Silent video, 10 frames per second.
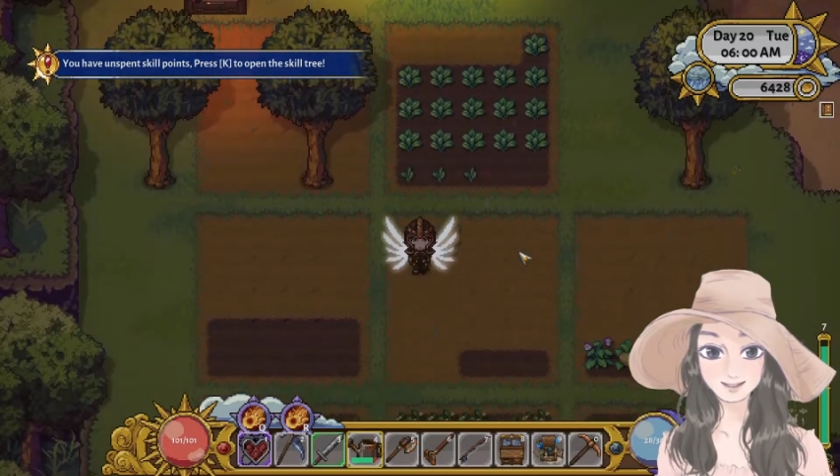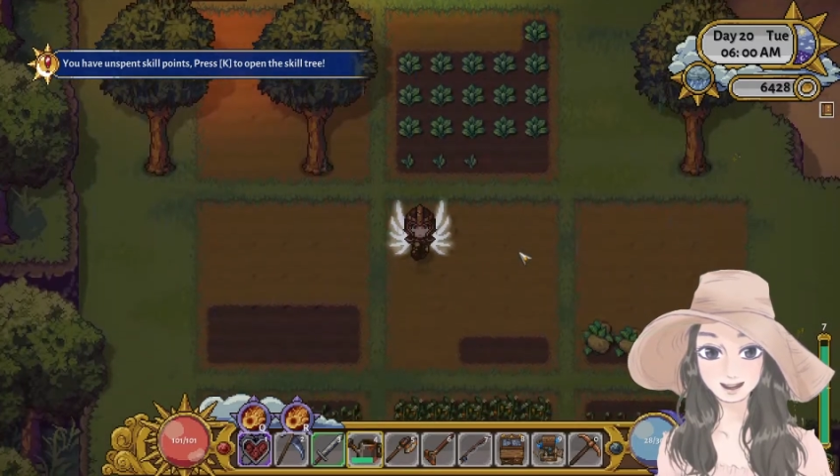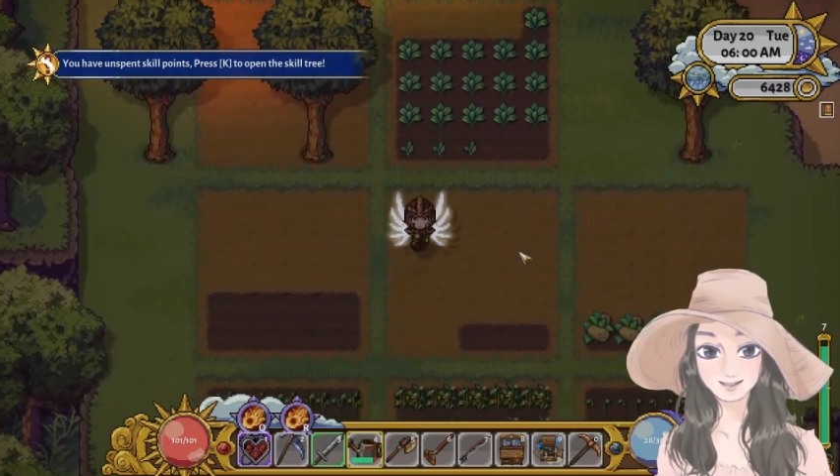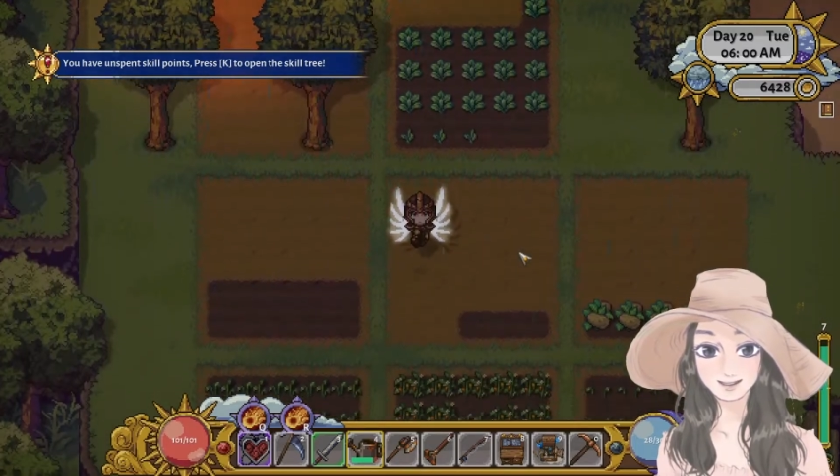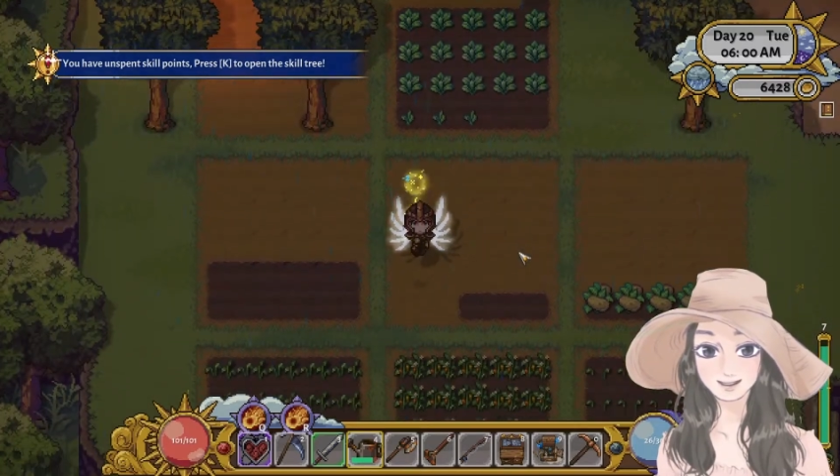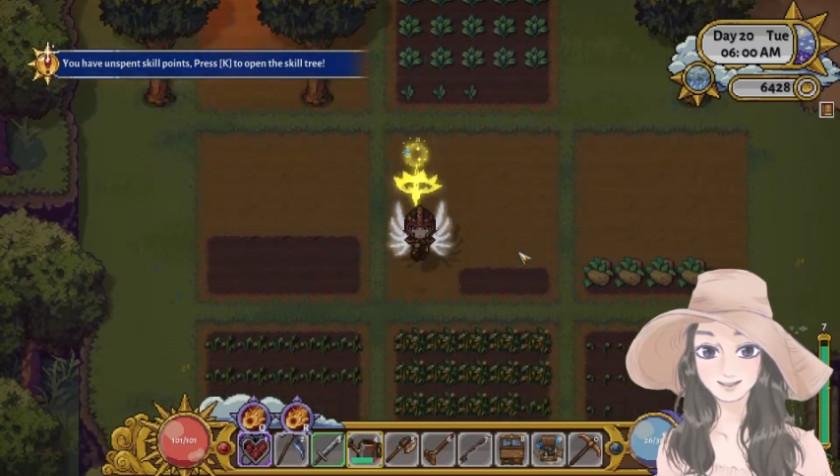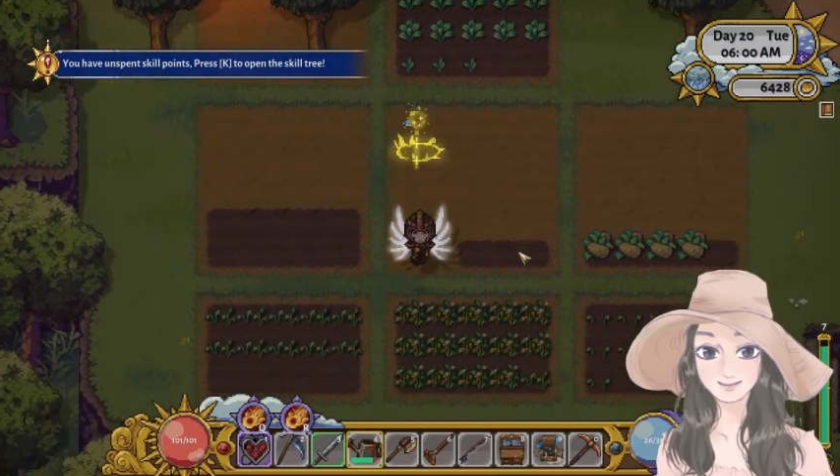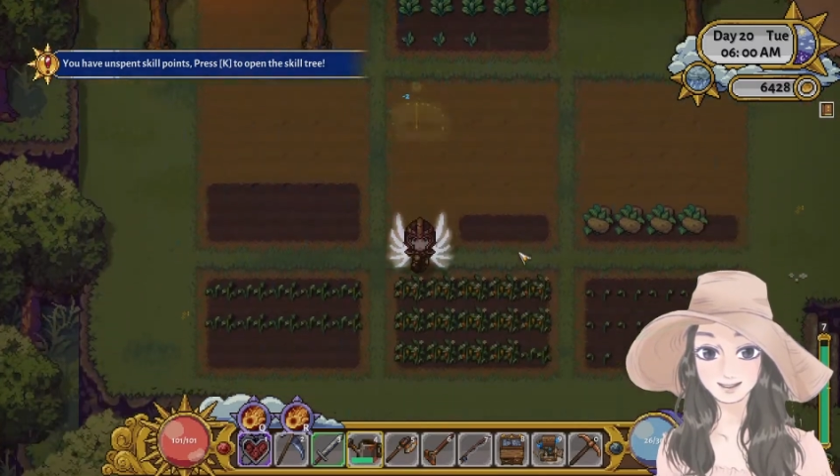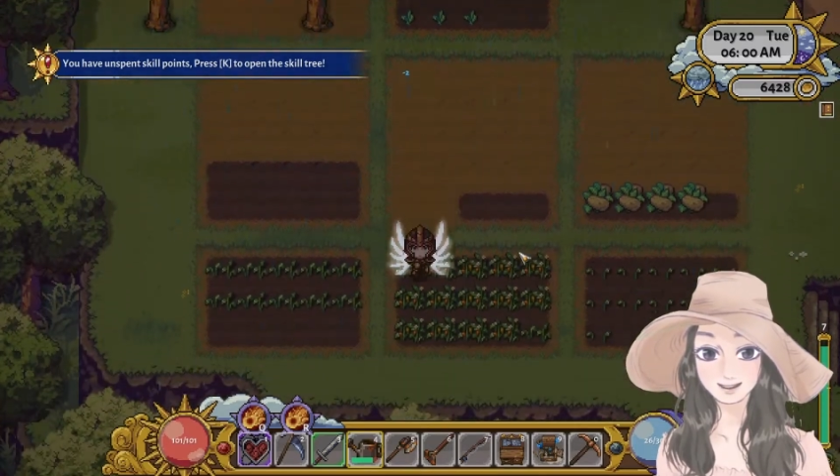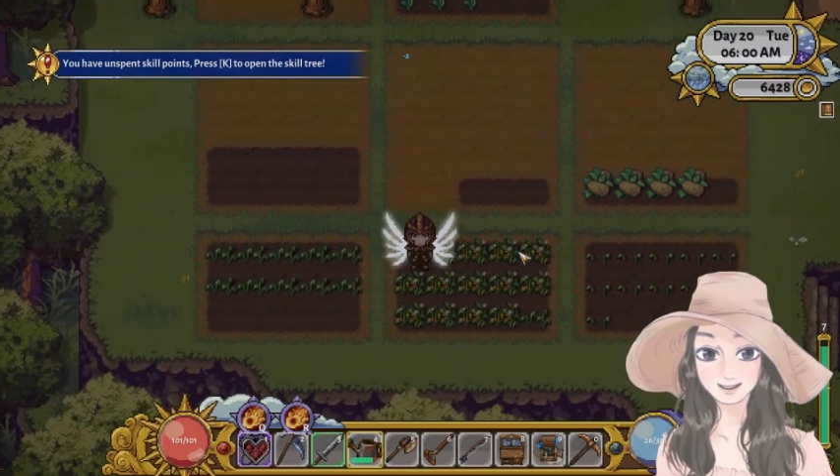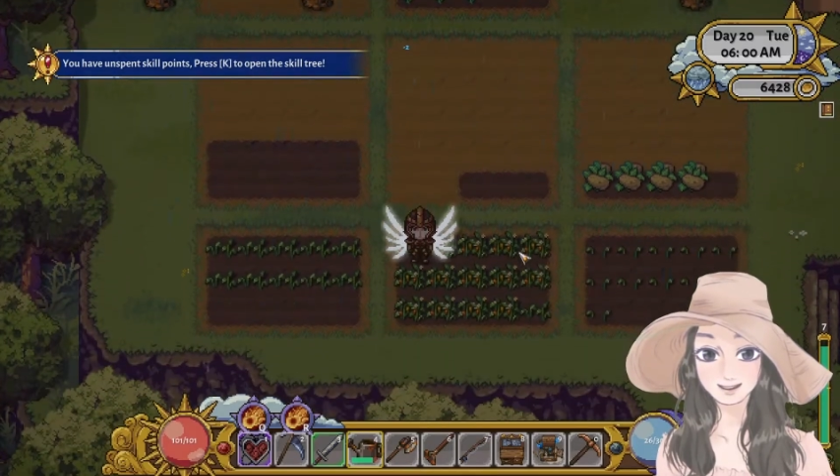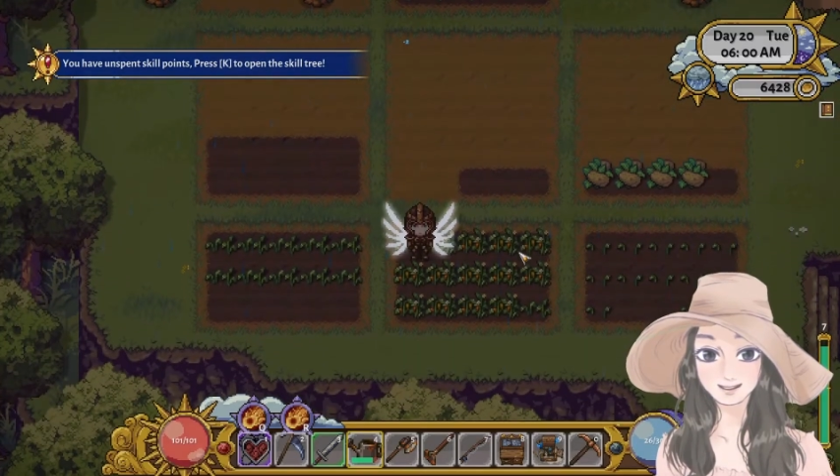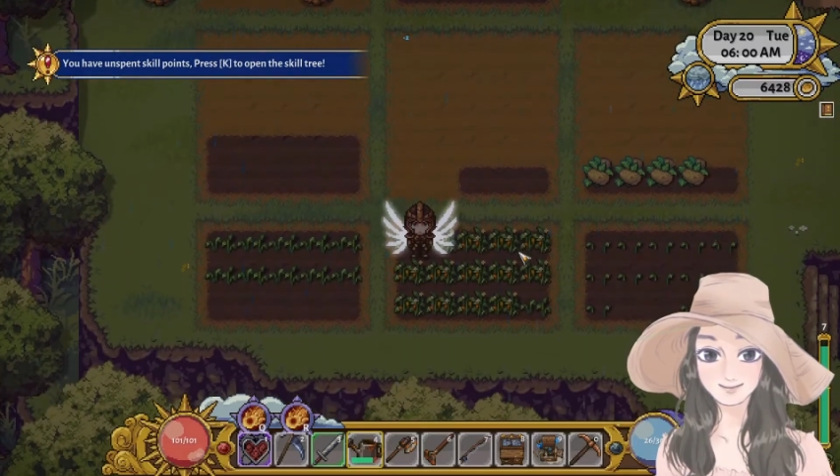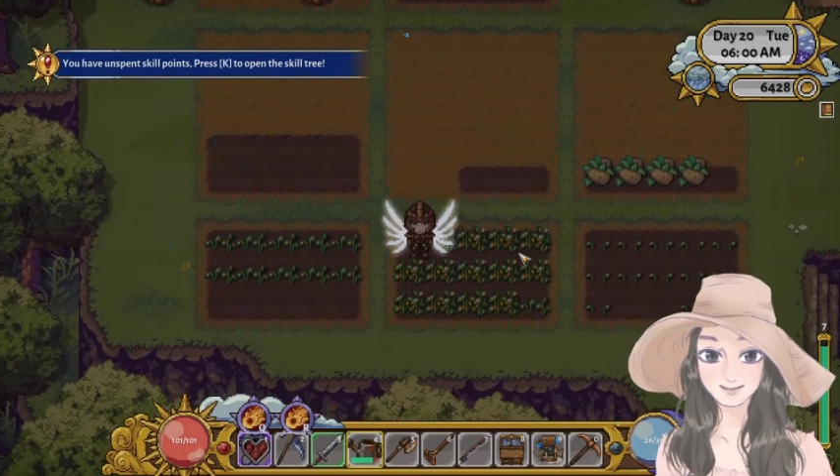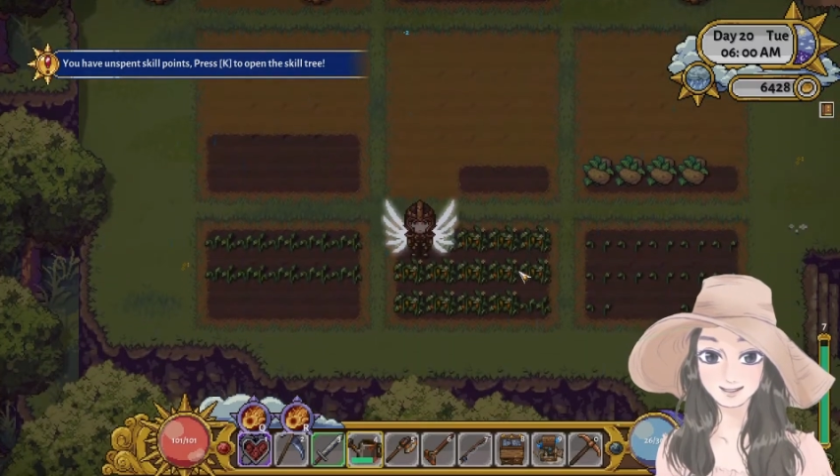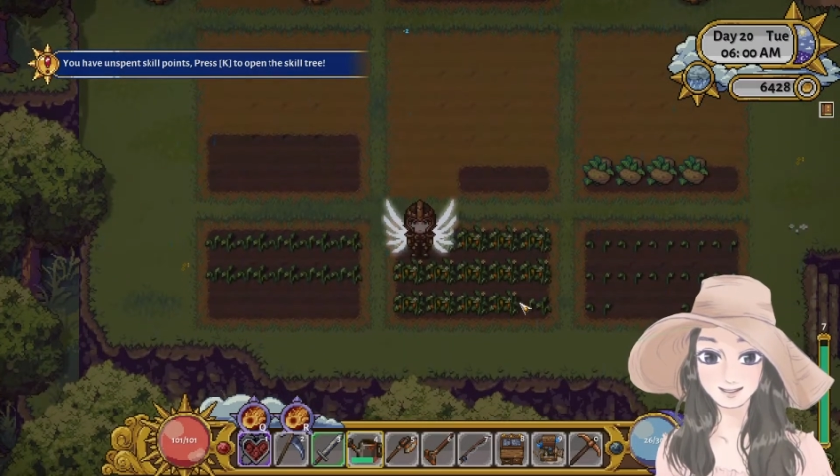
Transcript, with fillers: Oh wait, it's raining. Wait,